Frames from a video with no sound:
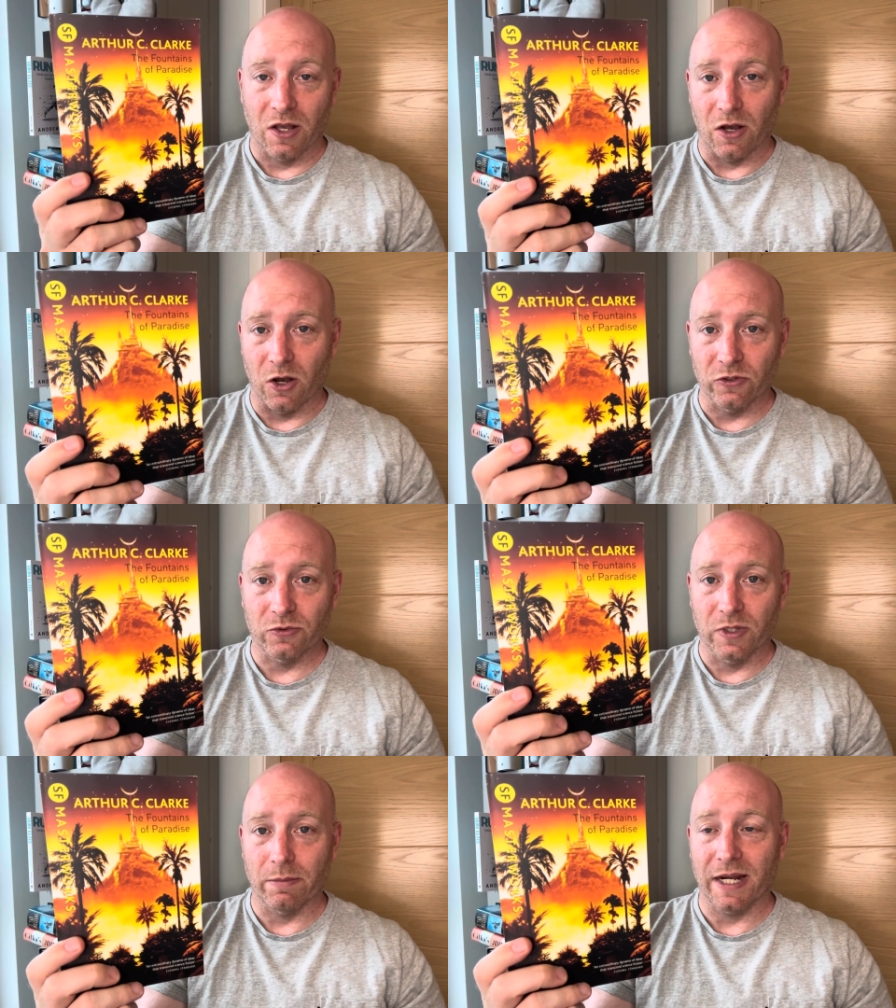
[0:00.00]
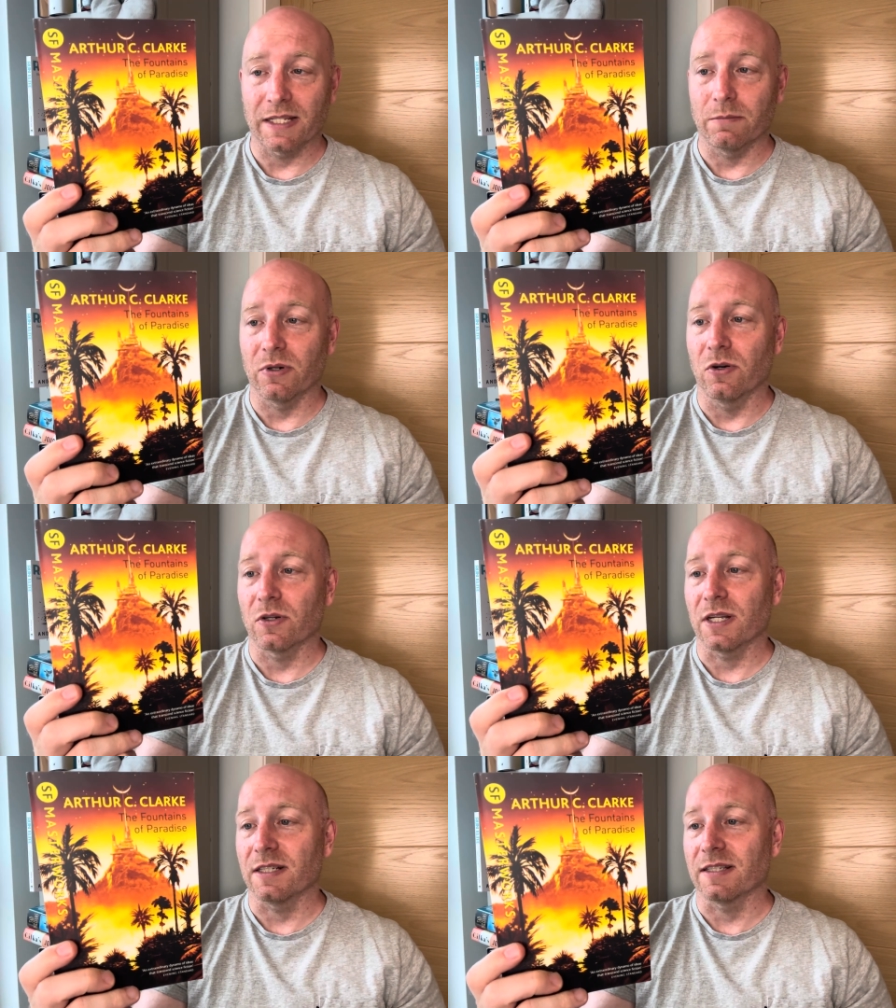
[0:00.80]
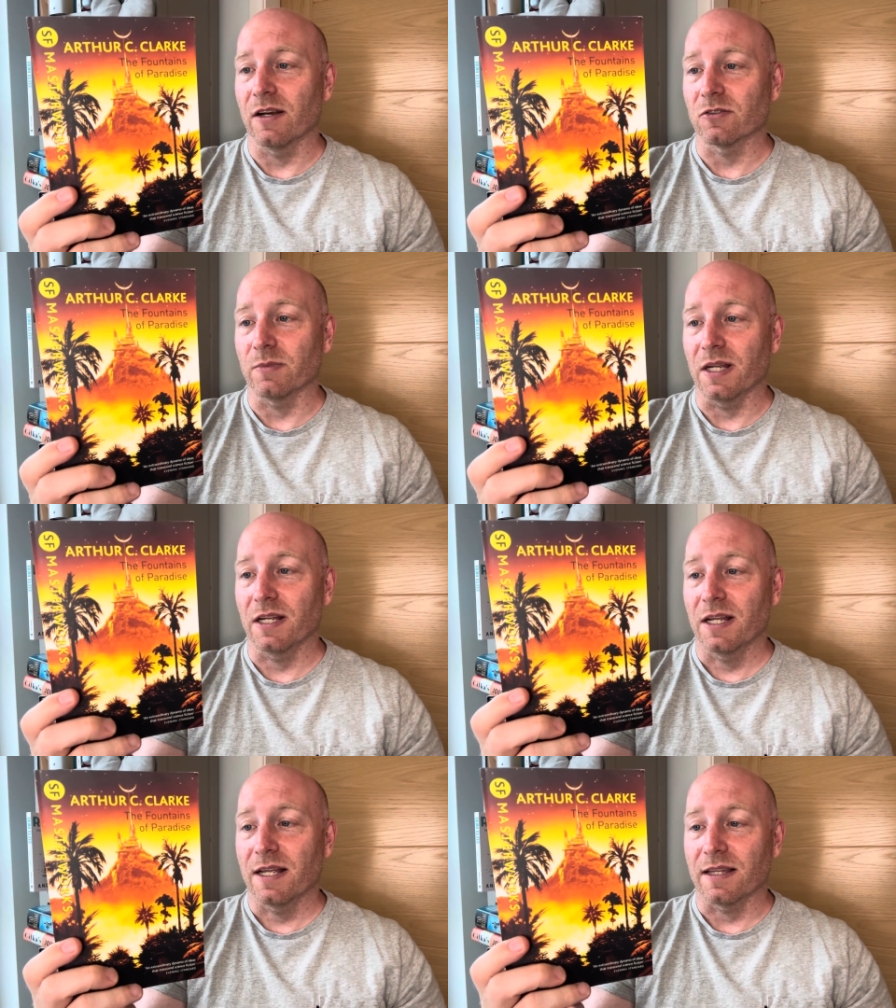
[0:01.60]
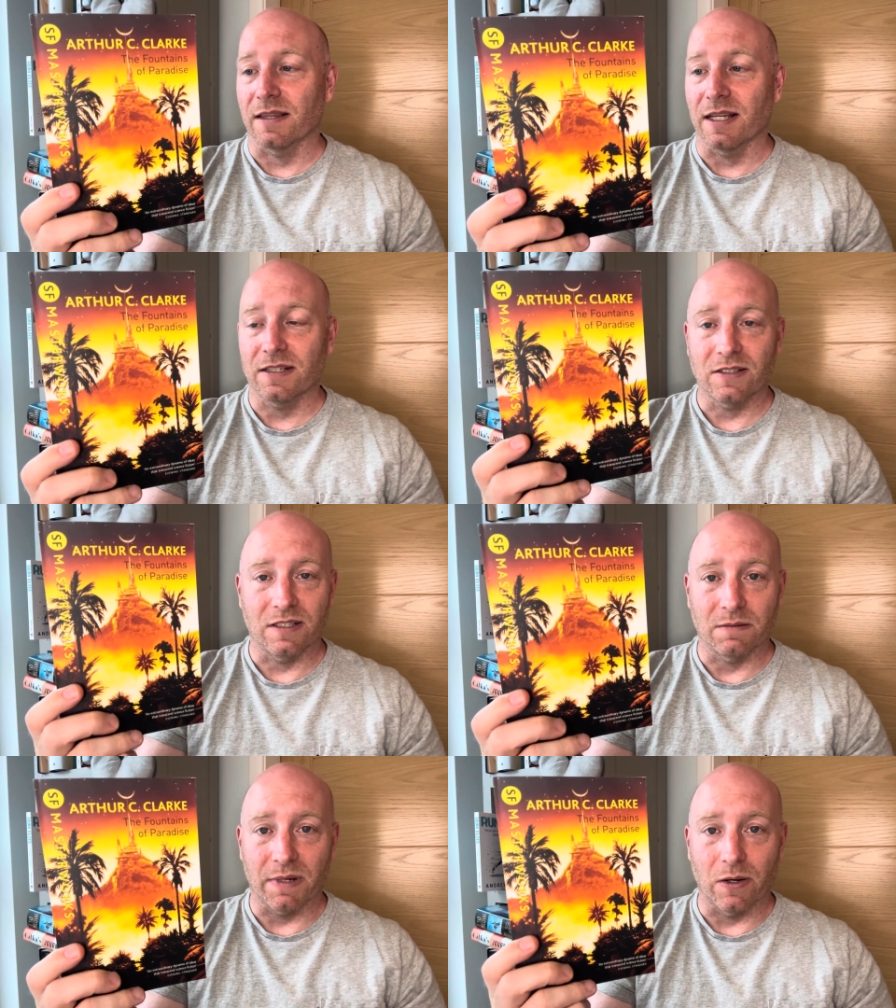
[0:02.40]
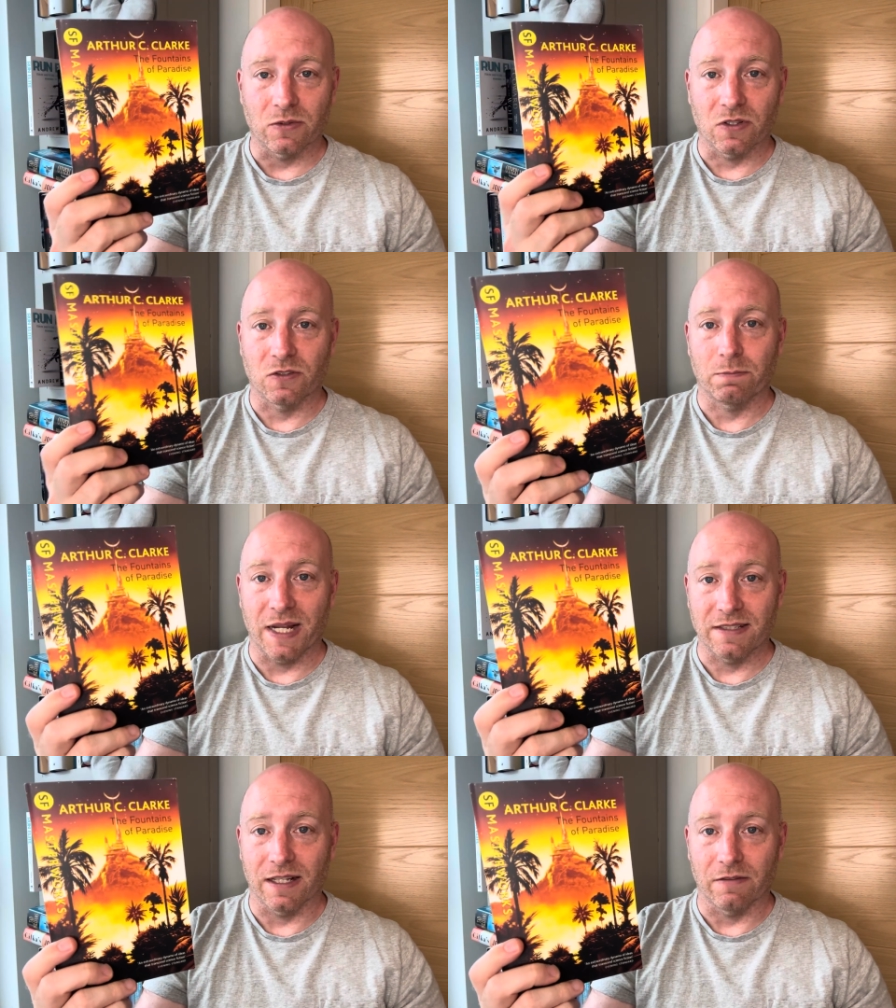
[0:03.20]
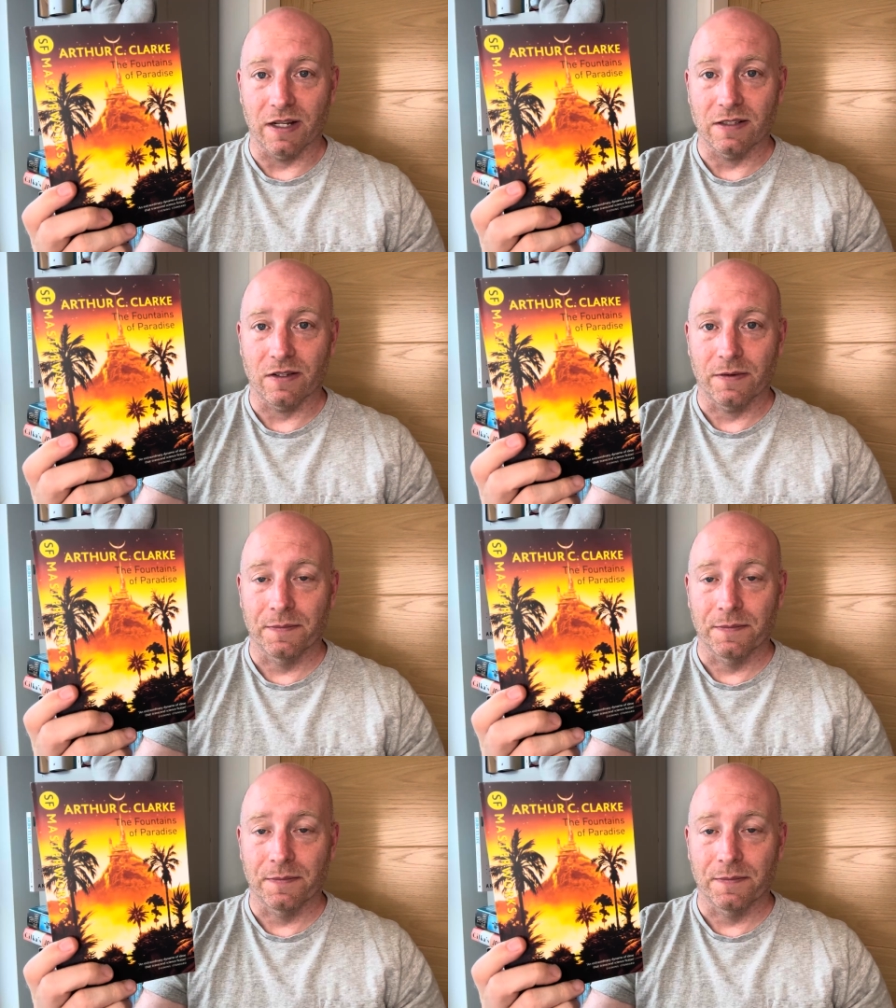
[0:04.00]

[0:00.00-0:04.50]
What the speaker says: Also on the back of the book, it tells me that this is about a space elevator.